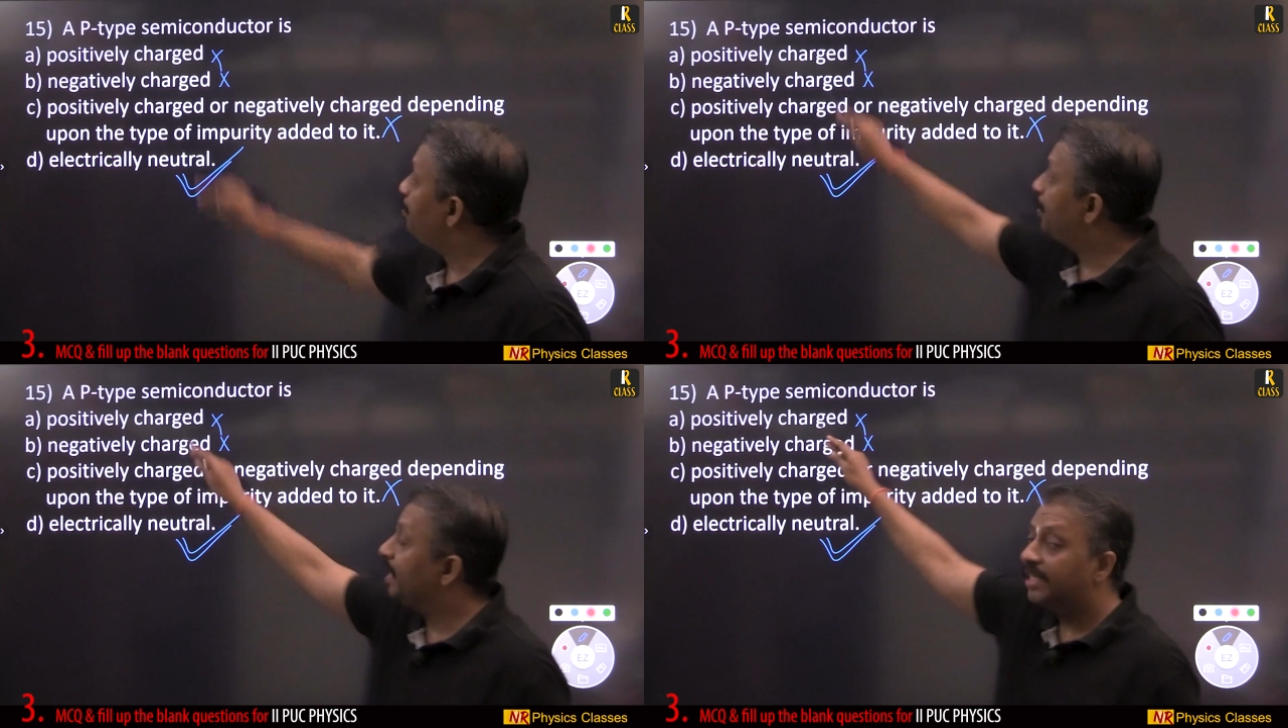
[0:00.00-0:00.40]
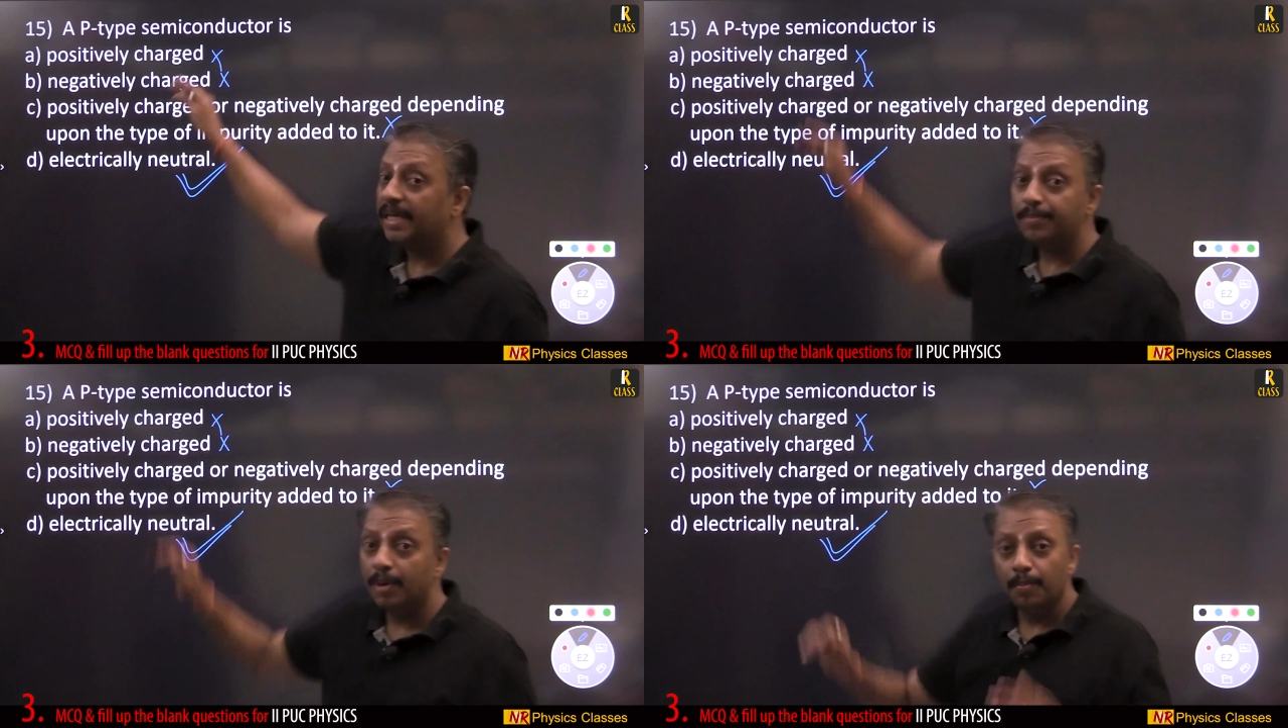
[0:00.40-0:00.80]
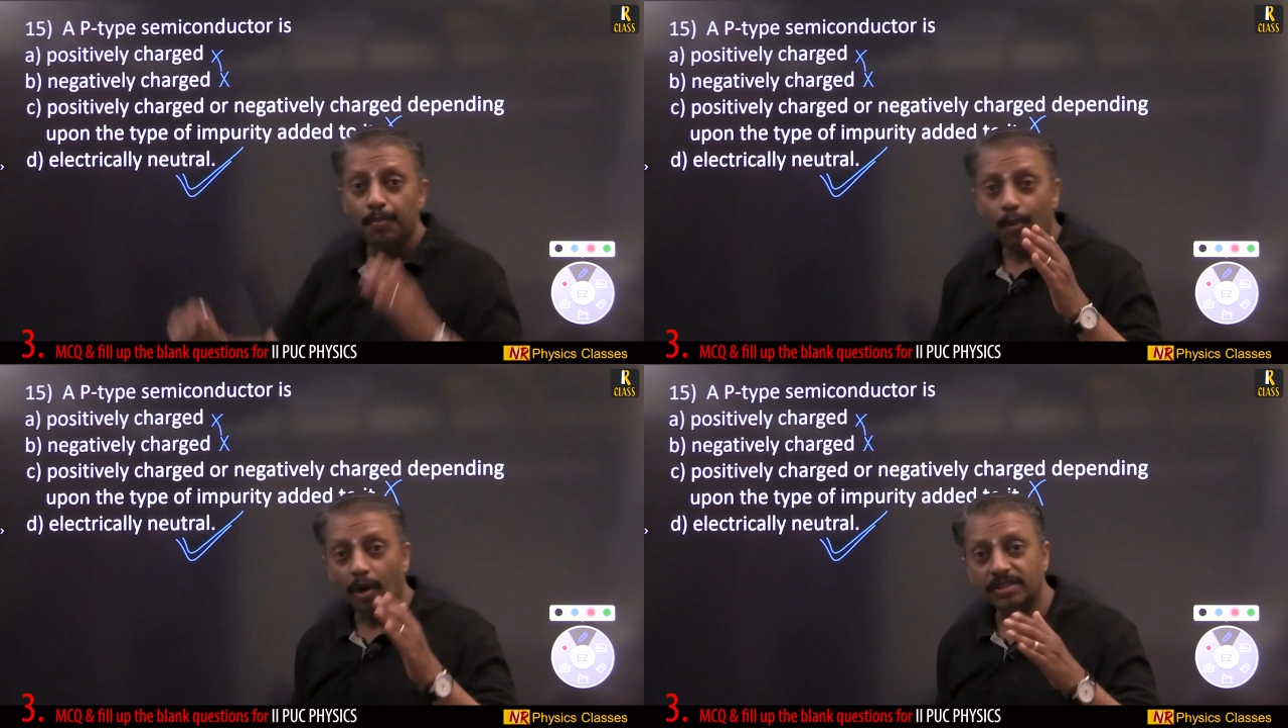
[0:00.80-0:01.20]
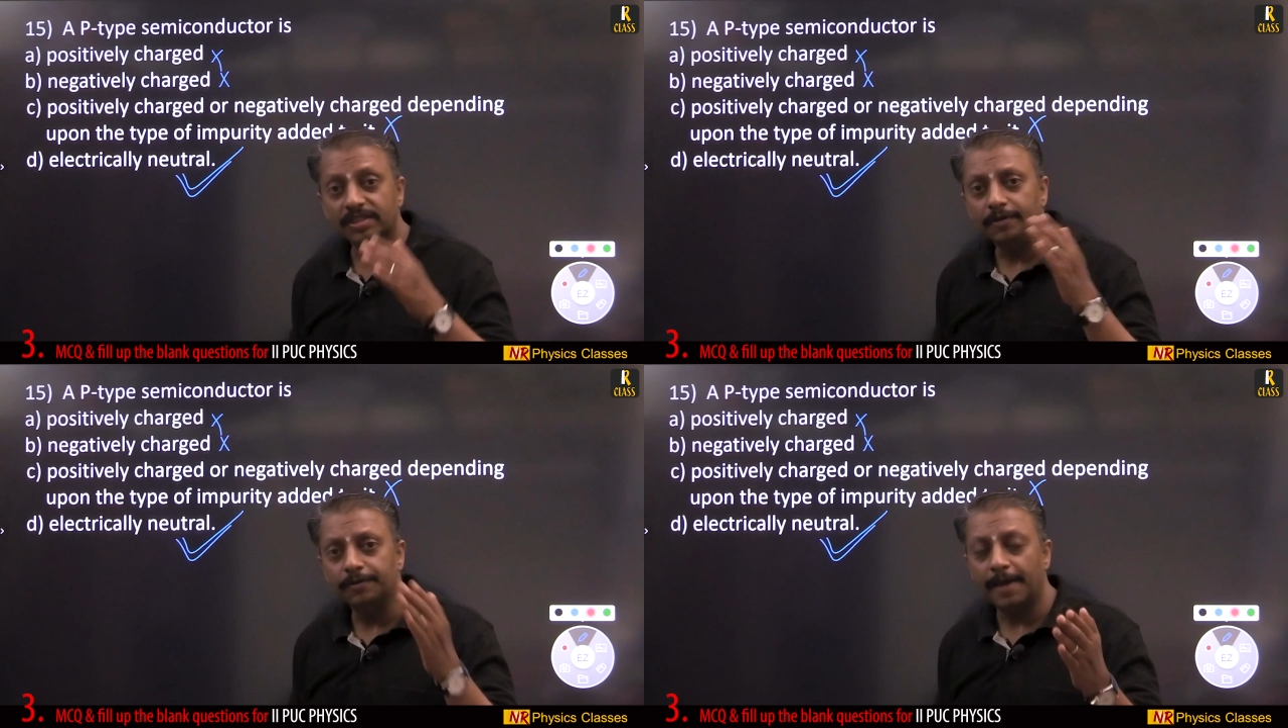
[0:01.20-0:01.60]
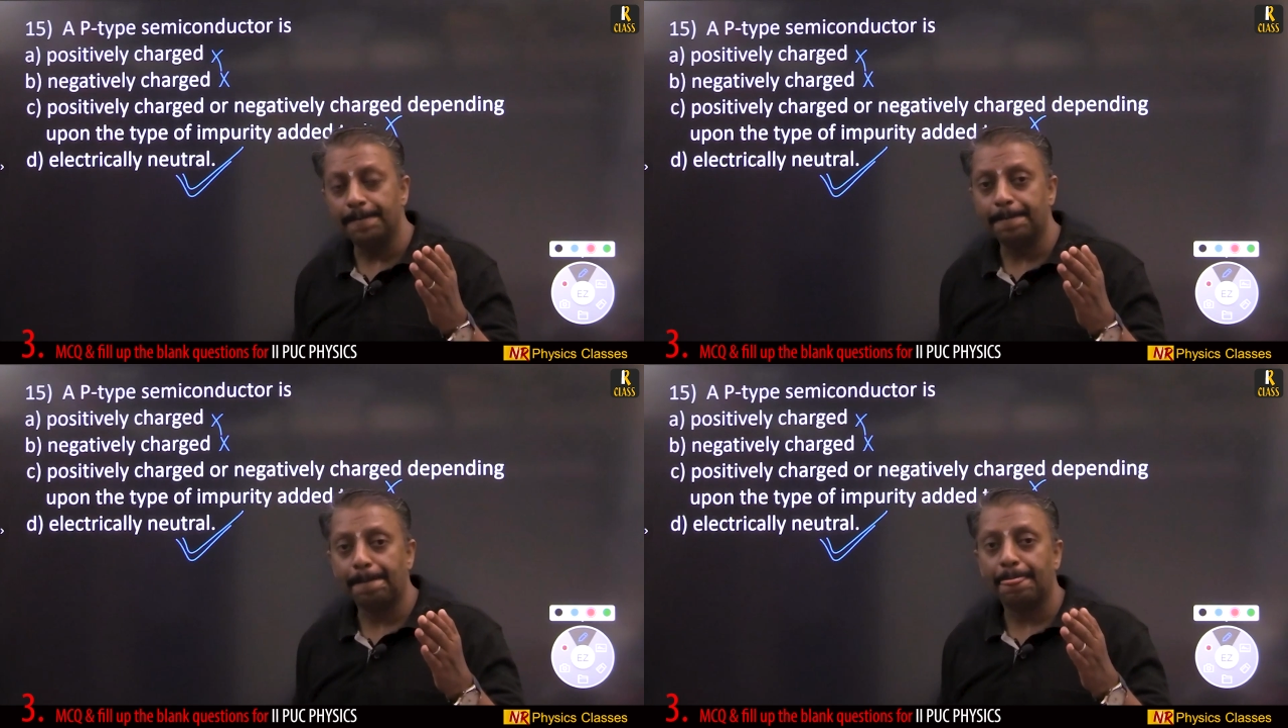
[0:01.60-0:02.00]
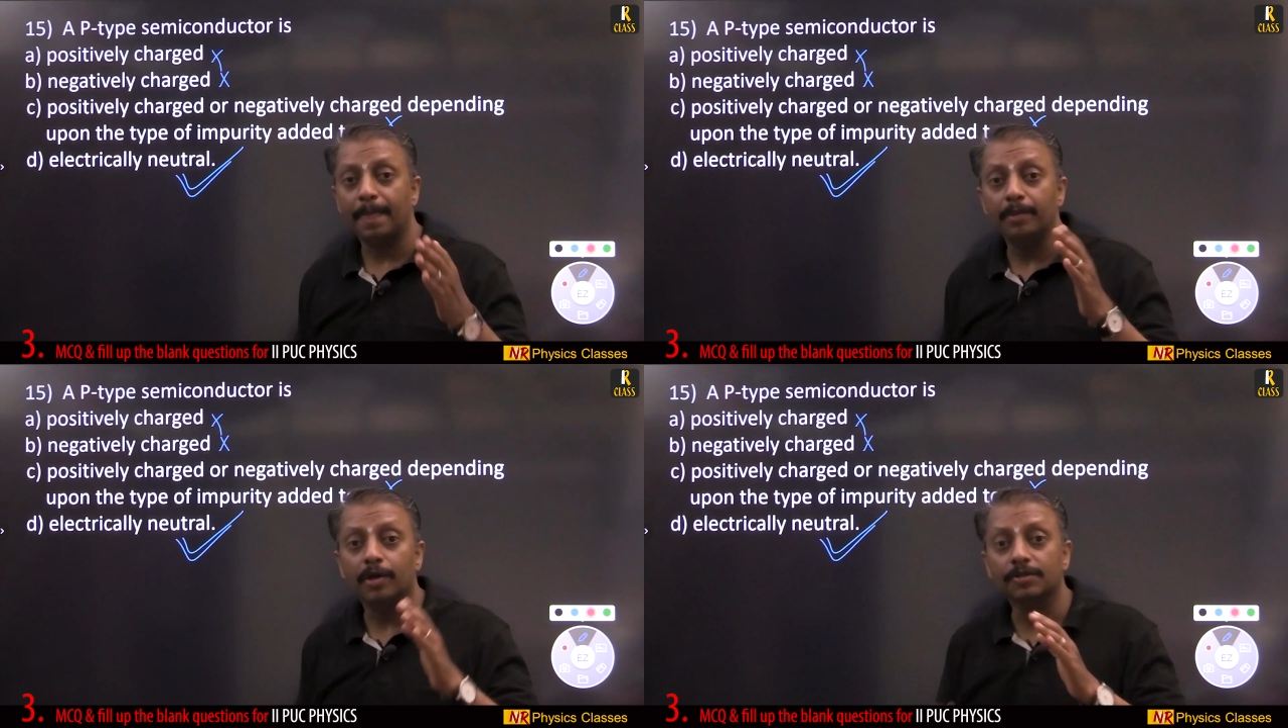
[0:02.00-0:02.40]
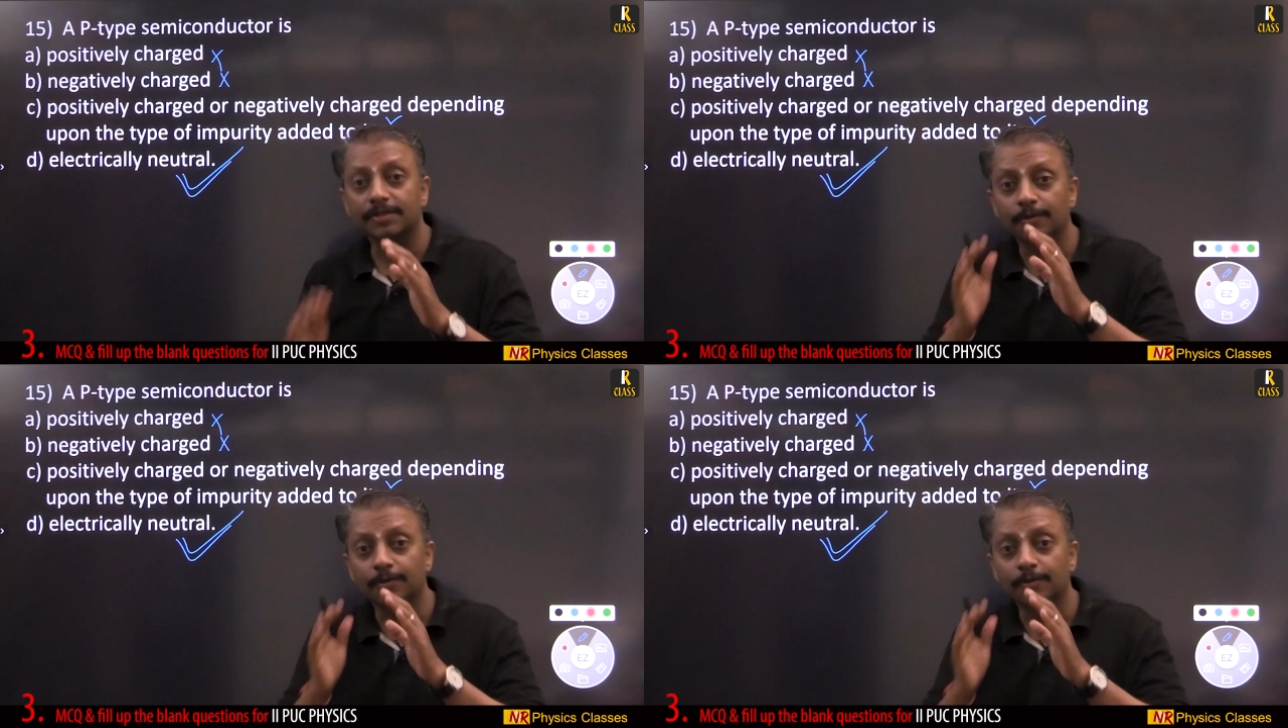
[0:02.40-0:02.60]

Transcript: P-type, positive type, because